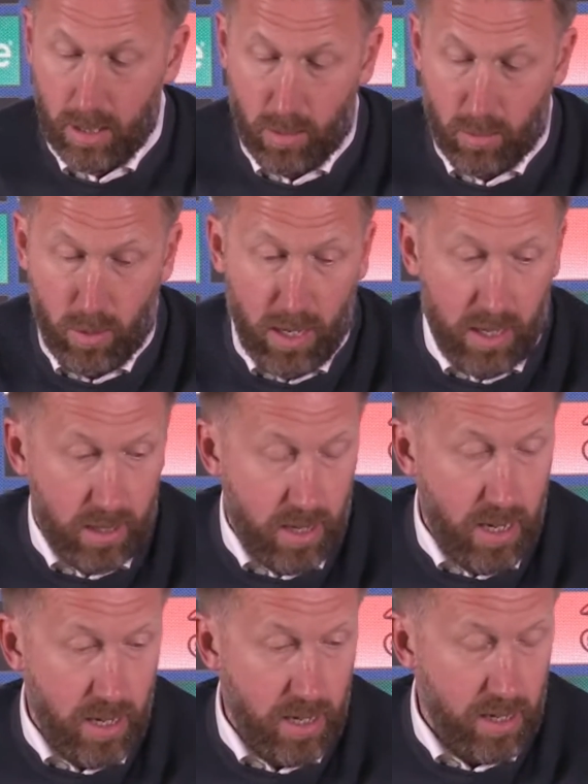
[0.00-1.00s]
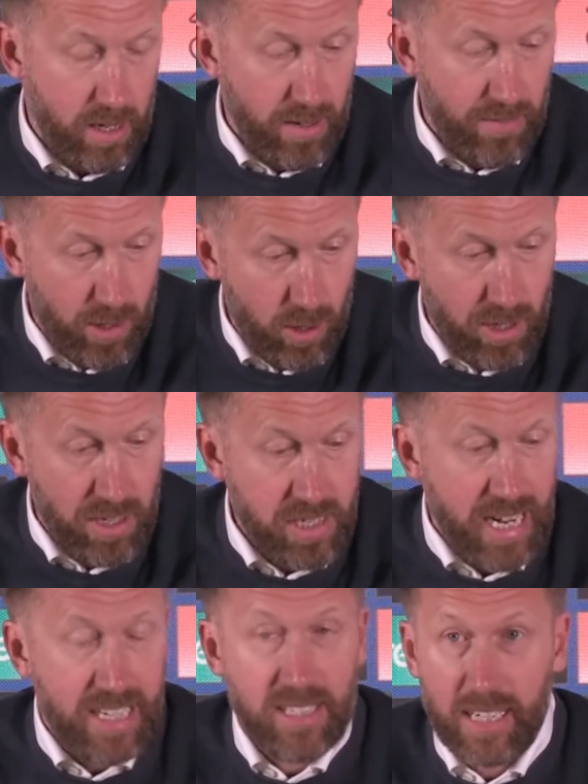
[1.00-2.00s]
Well, if you look at the
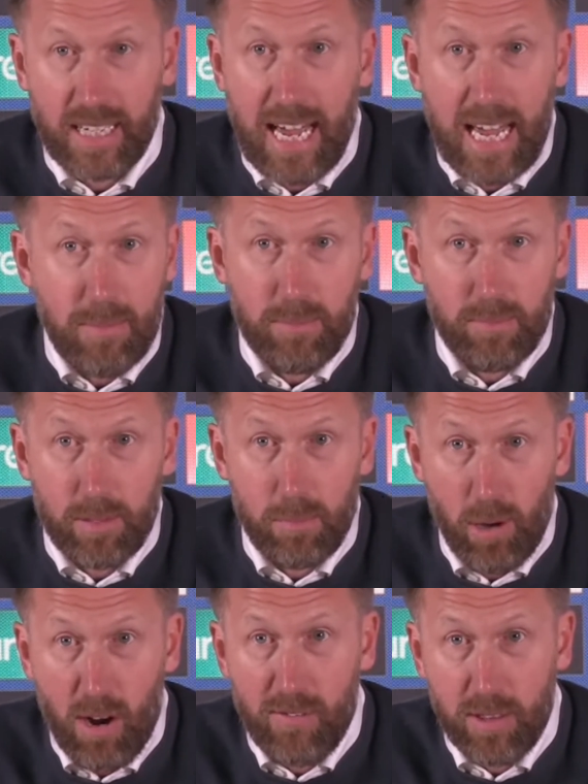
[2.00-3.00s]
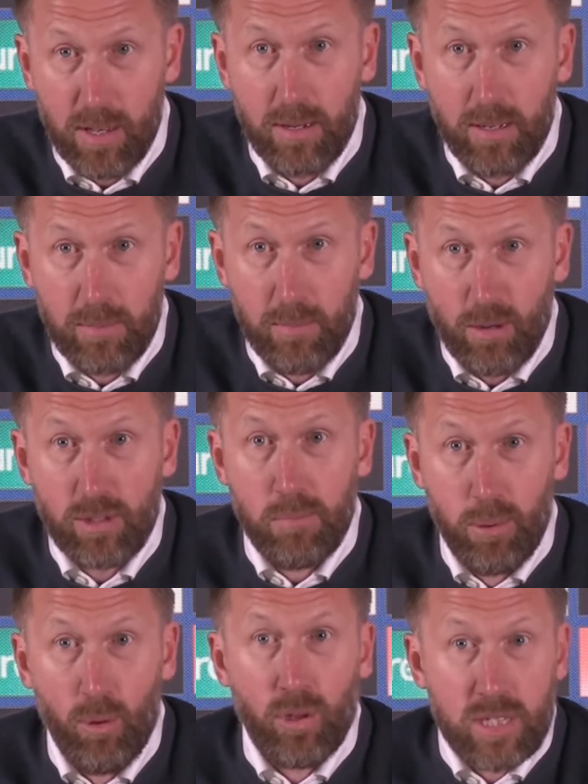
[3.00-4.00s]
stats of the game, apart from the most
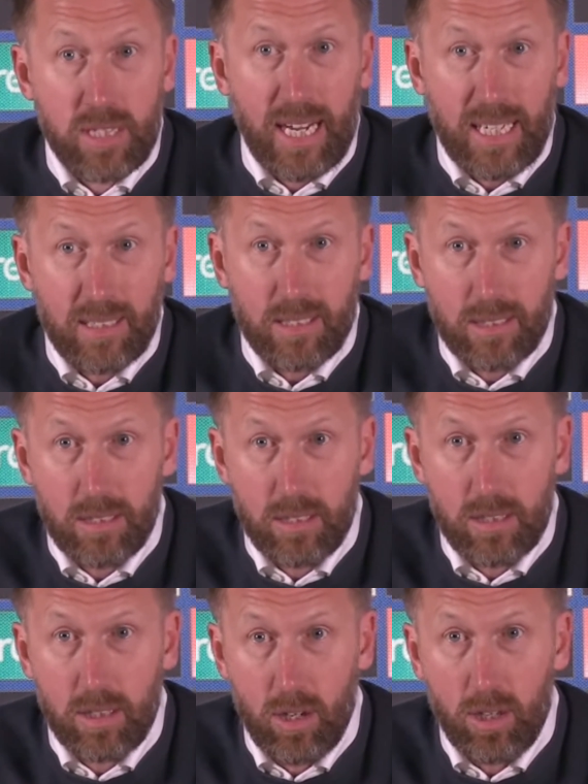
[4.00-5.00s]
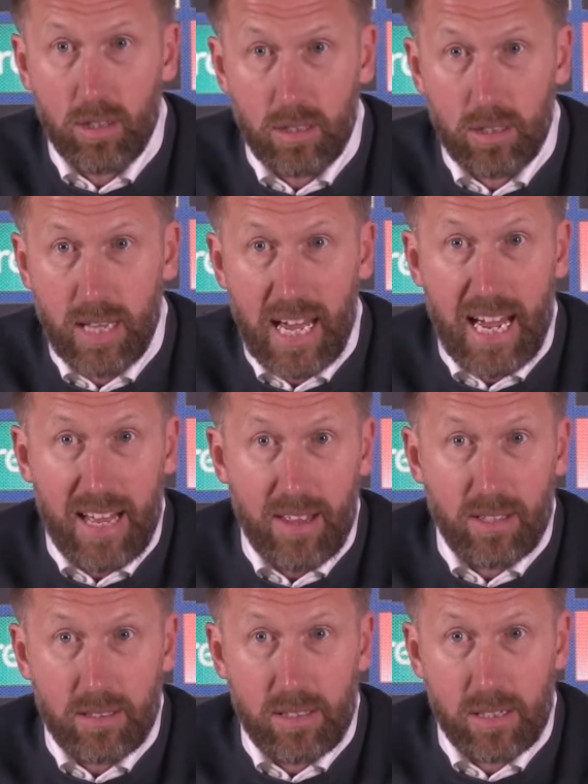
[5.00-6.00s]
important stat, there's a lot there
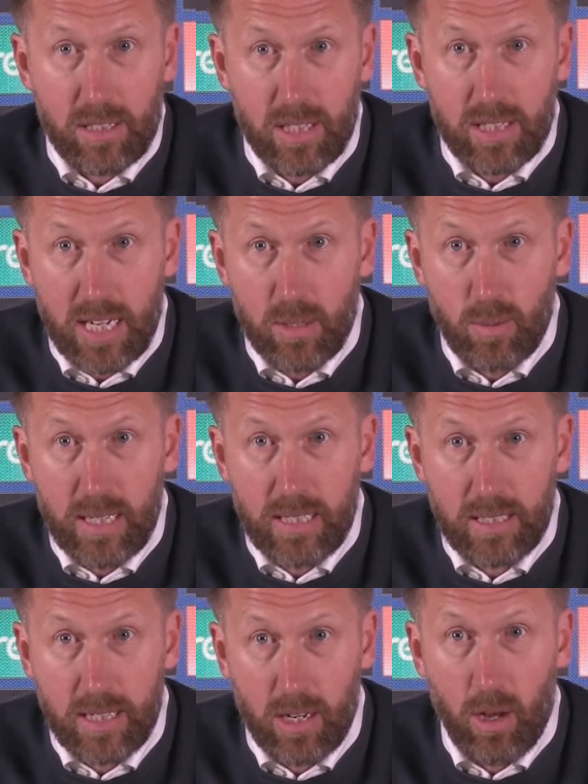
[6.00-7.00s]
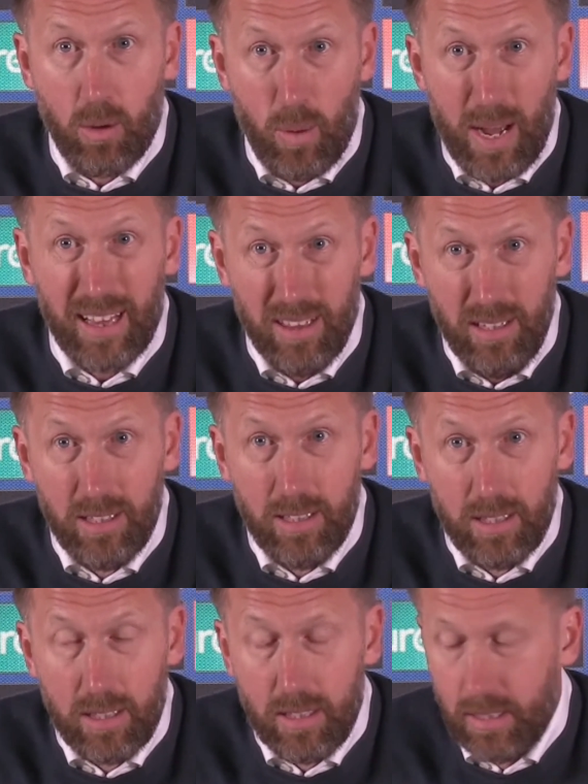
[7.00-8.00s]
that says we did a lot well.
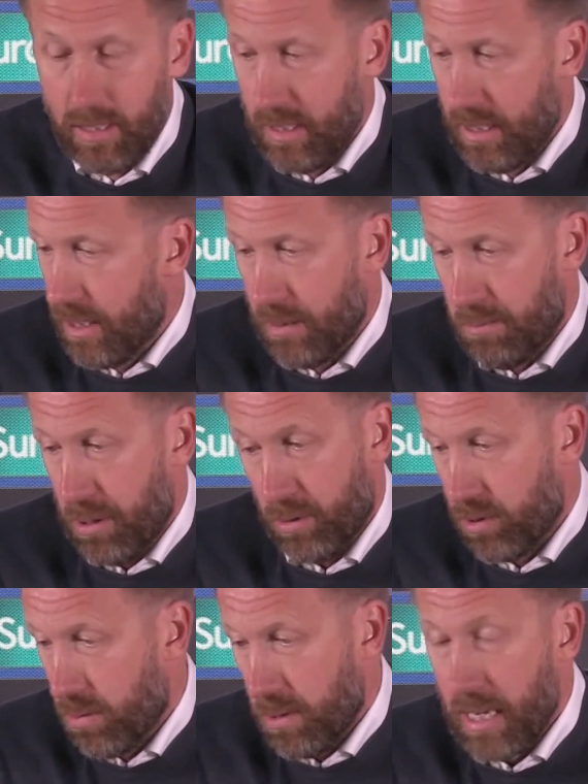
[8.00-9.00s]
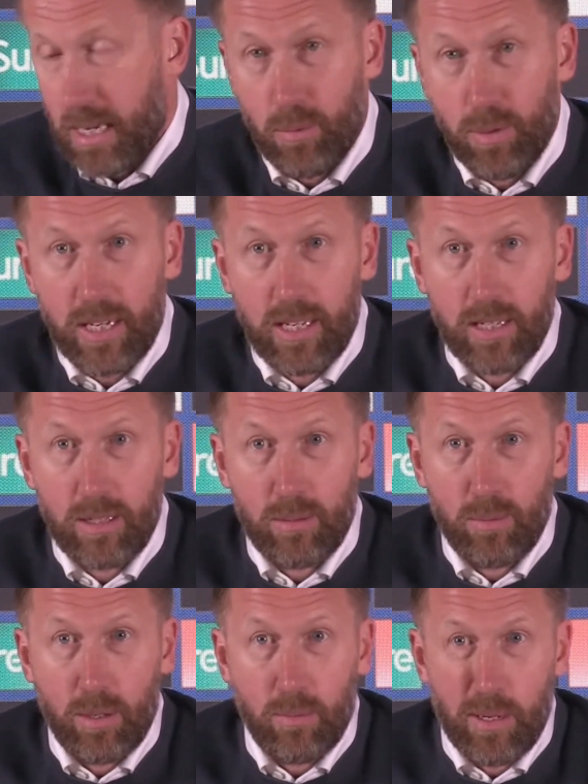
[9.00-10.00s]
But ultimately,
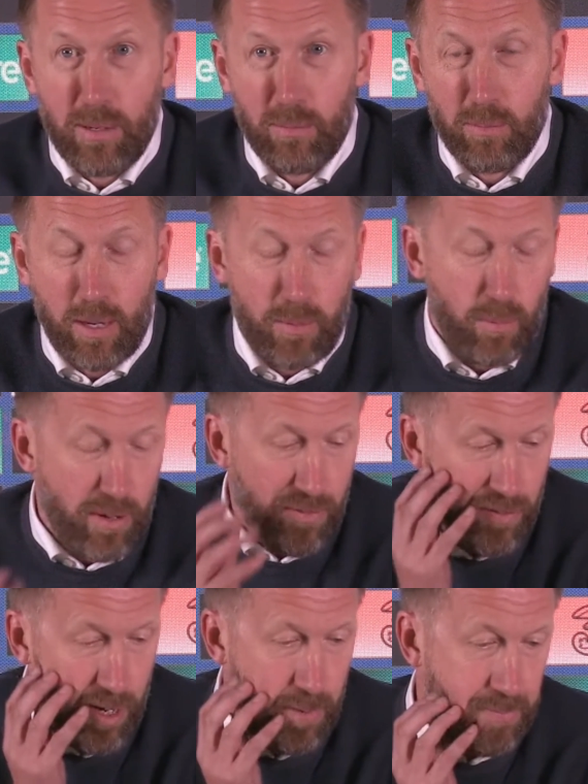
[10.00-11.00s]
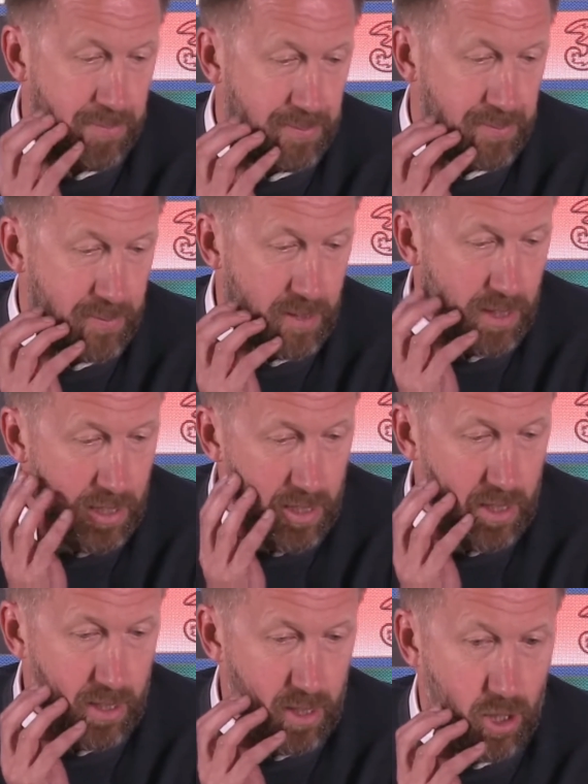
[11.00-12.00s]
the
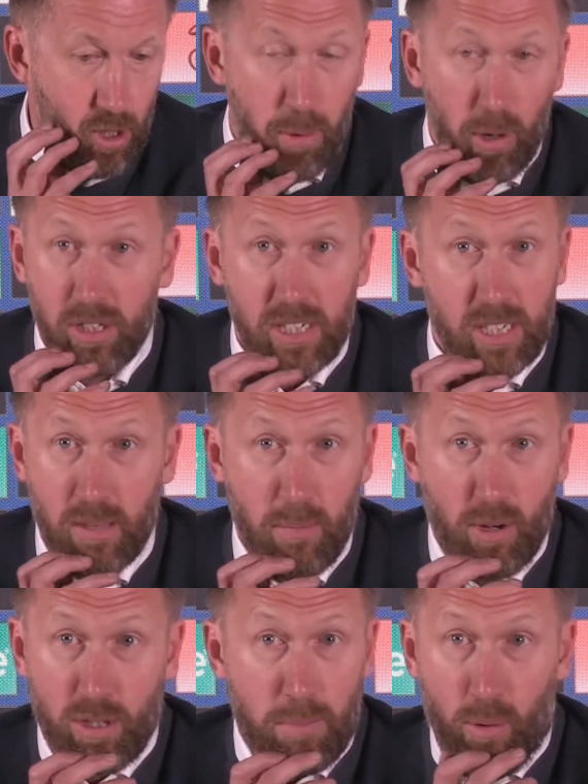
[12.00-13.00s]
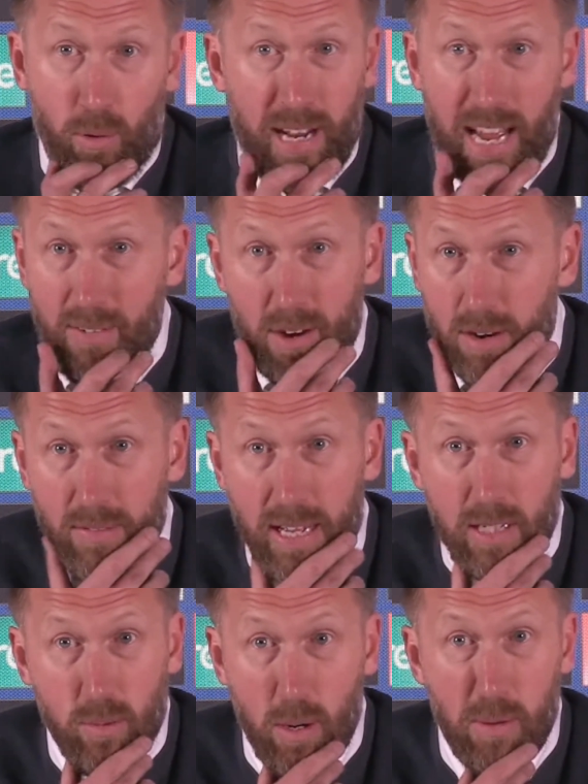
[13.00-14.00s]
two boxes is the most important area, and
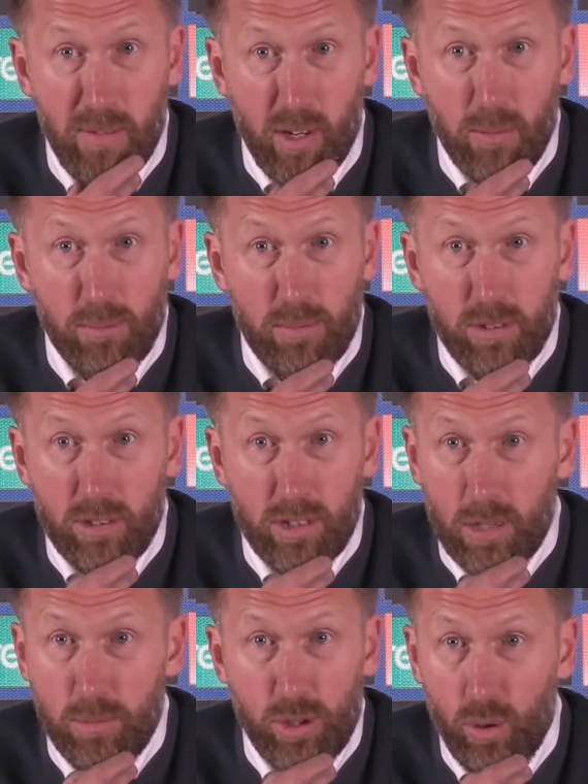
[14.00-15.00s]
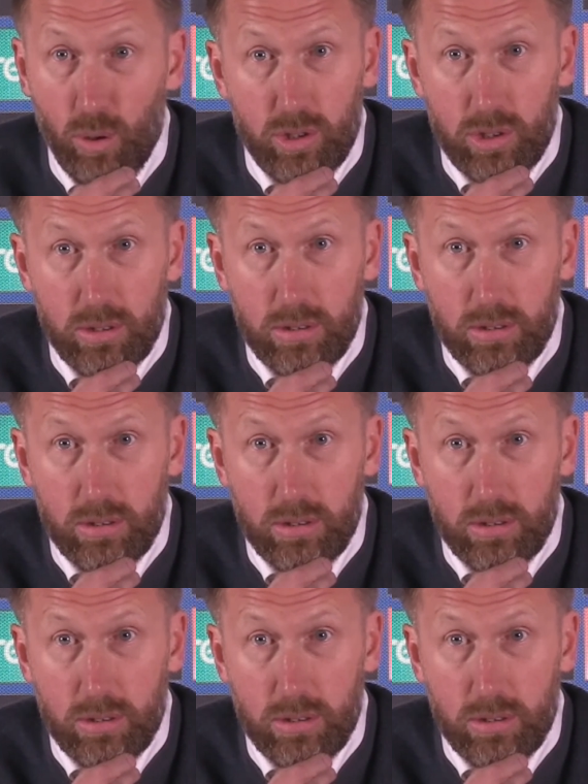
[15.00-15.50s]
that's where we've come short.